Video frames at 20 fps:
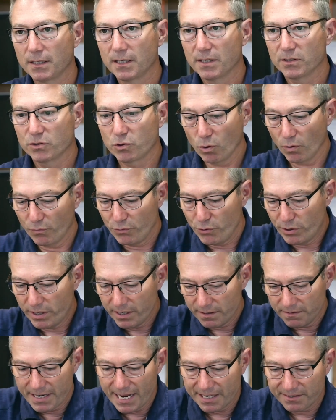So if you
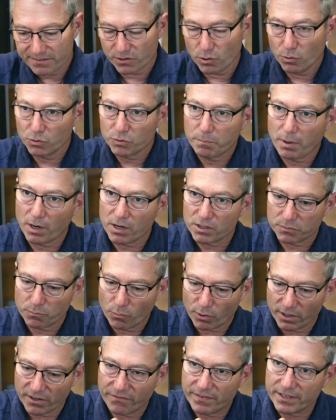can nest those parts
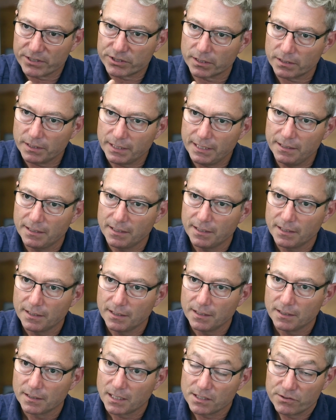more efficiently,
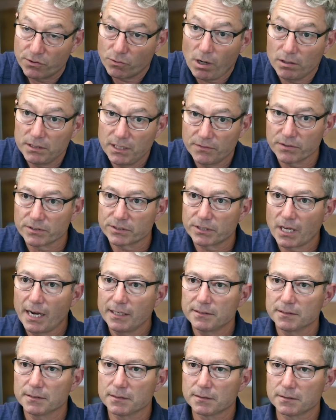because they're all different
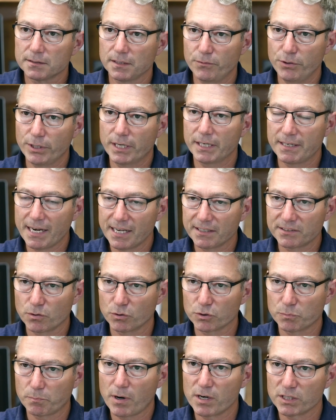sizes, if you can nest
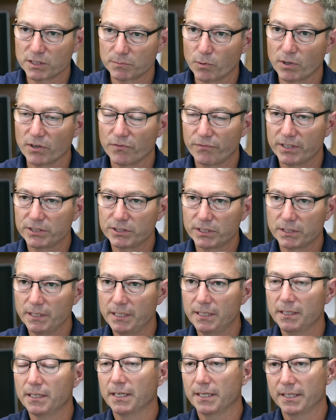those parts more
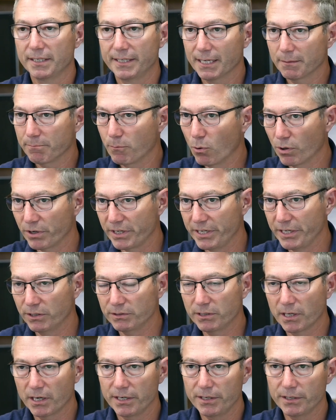efficiently, you get more
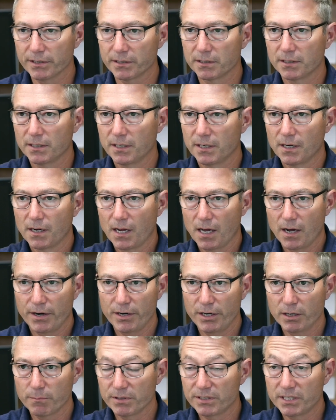yield out of
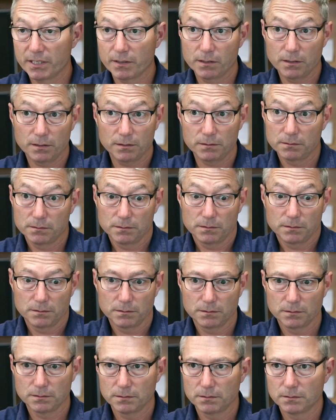your material.
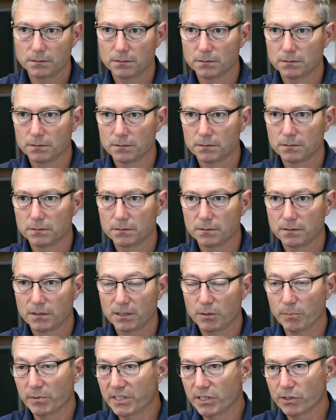
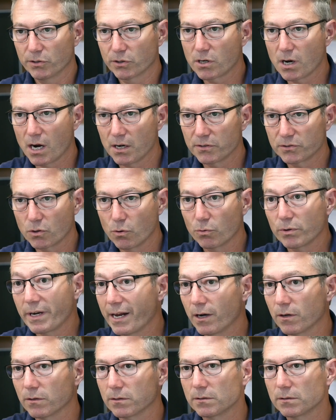Your material costs go down.